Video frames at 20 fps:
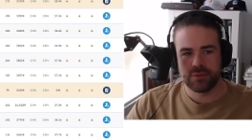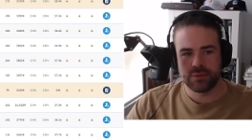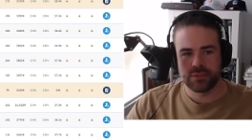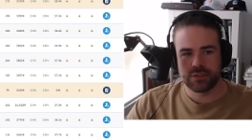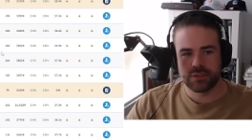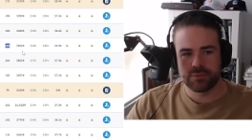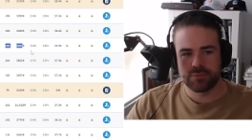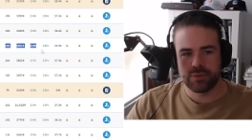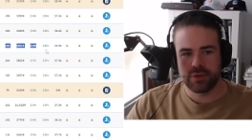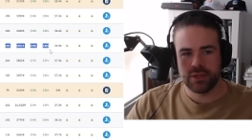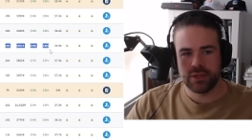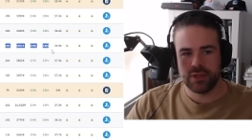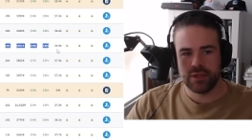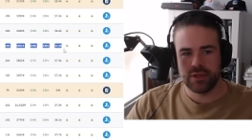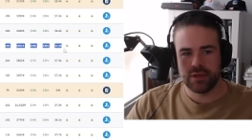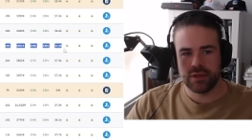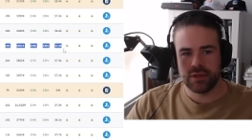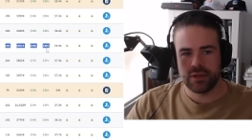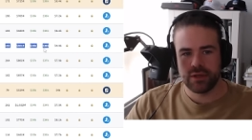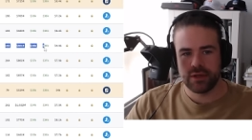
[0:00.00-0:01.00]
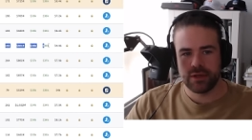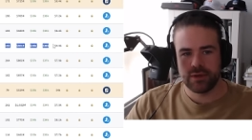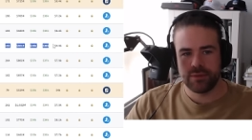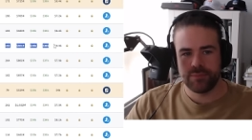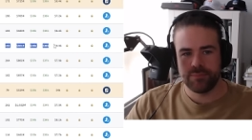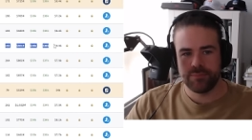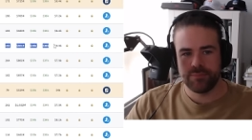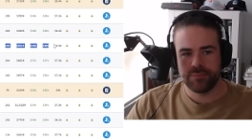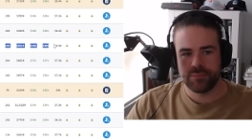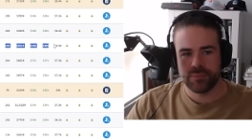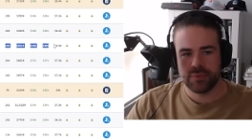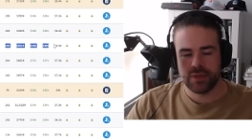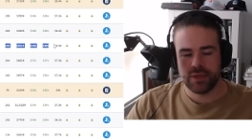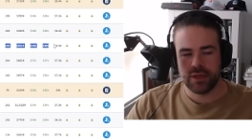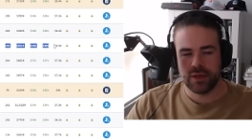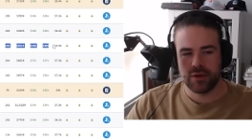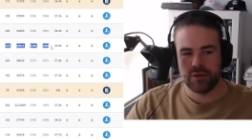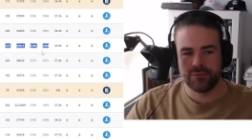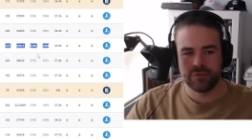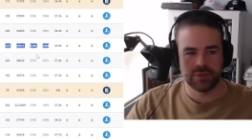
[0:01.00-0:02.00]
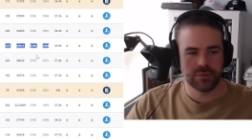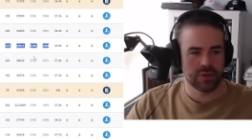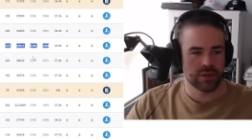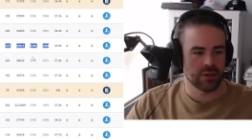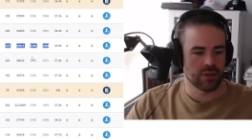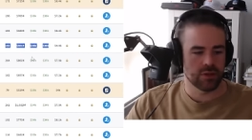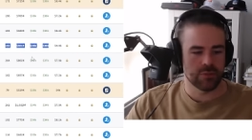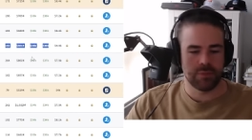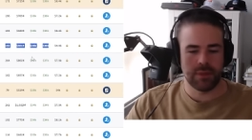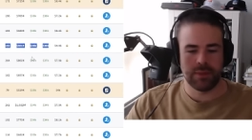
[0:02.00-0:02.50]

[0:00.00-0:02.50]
which is a pretty um, yeah obvious one. A lot of